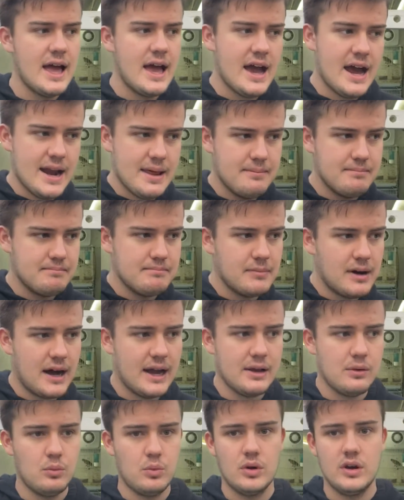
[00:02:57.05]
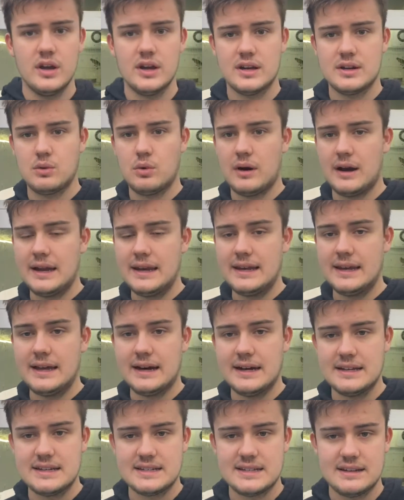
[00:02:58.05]
and it might work quite
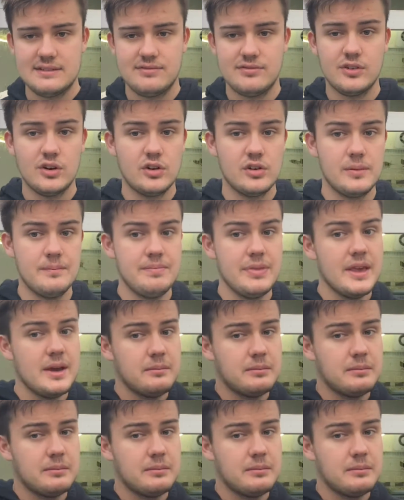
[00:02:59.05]
nicely for him.